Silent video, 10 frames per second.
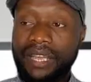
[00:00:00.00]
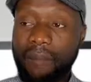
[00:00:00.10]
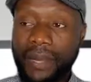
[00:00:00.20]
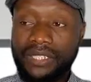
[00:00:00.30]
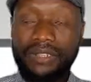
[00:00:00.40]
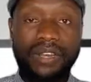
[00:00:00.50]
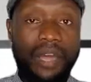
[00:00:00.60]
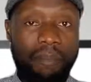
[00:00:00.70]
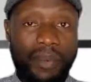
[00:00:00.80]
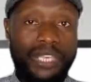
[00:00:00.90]
particular
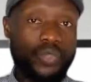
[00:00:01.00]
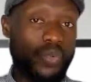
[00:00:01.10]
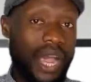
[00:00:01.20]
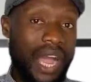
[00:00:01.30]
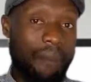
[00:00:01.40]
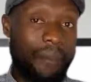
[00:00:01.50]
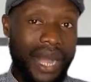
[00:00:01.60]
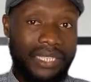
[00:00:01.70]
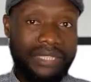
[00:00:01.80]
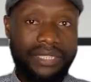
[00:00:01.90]
place where I
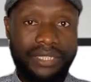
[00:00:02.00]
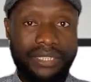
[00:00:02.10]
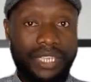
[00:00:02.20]
parked it.